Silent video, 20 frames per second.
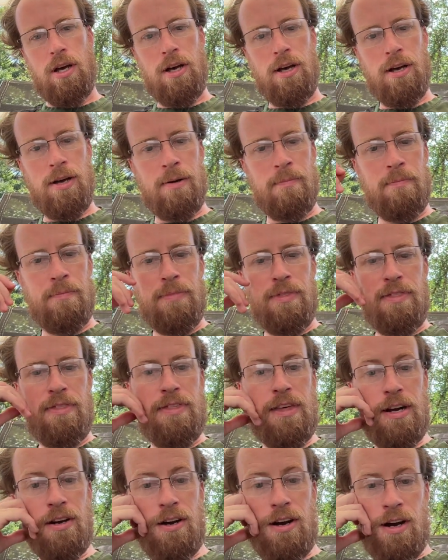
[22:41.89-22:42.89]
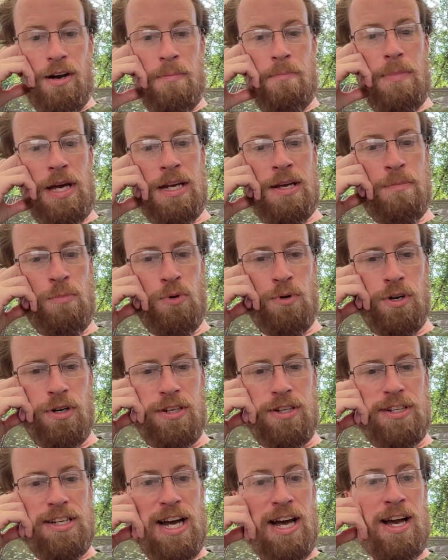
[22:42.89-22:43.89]
There are many more
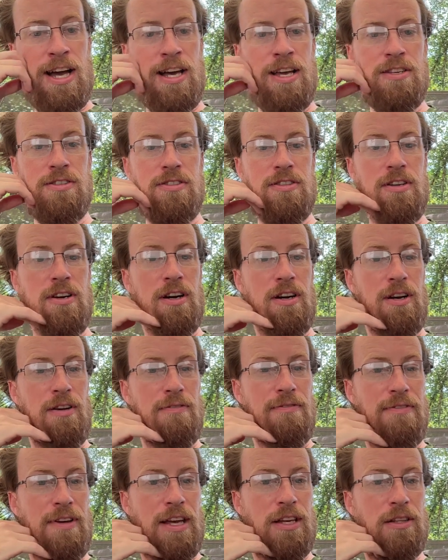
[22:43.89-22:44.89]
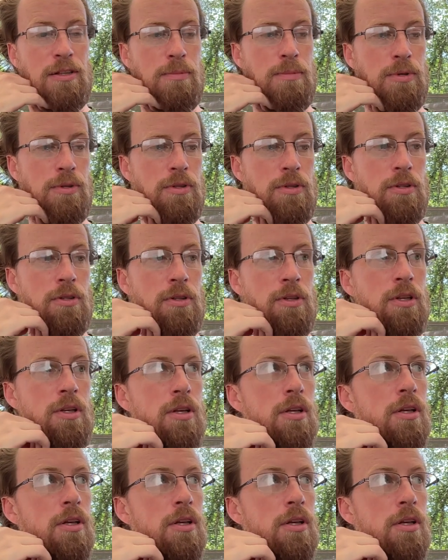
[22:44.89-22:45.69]
dyes that are available.